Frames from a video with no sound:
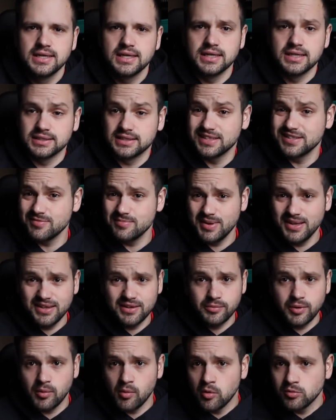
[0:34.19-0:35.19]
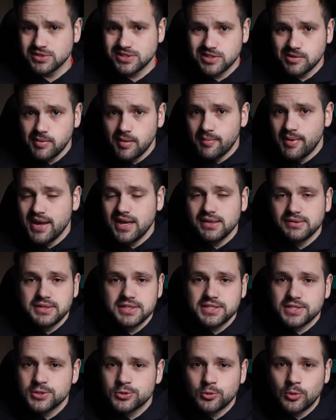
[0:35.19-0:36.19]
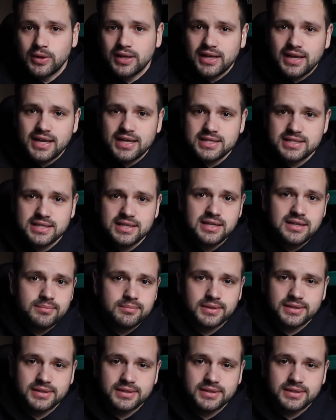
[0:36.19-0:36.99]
Uh, doesn't mean that we won't still be making this in 2019,